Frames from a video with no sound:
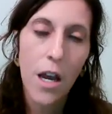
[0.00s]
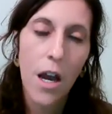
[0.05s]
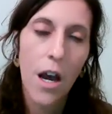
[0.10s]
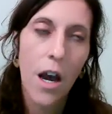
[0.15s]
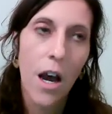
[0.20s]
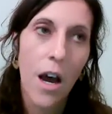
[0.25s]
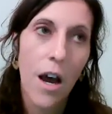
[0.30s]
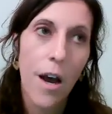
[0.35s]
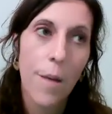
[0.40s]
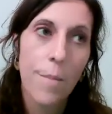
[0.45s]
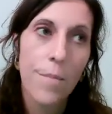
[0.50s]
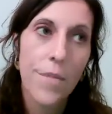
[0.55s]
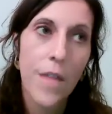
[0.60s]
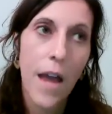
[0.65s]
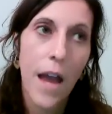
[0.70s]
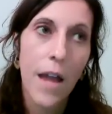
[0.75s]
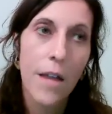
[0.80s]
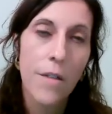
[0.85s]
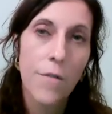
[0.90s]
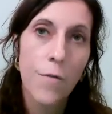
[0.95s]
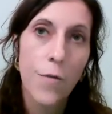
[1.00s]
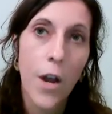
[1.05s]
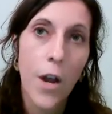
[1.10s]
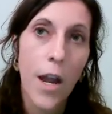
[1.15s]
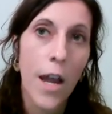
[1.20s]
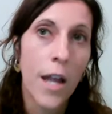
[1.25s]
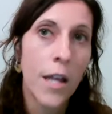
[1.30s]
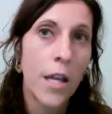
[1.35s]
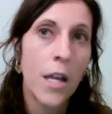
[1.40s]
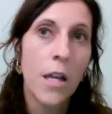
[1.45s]
That for
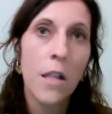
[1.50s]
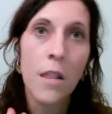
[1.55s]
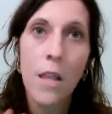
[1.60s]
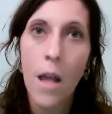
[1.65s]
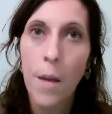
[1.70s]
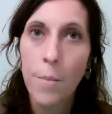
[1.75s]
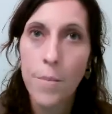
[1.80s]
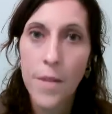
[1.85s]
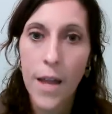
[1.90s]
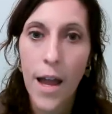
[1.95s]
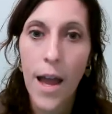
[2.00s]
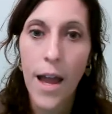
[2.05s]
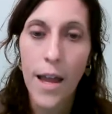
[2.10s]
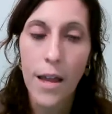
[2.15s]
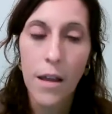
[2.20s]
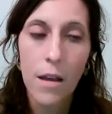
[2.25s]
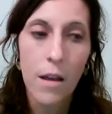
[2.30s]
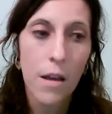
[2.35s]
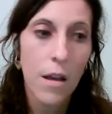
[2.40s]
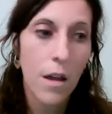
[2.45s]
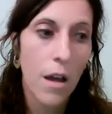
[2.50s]
any alumni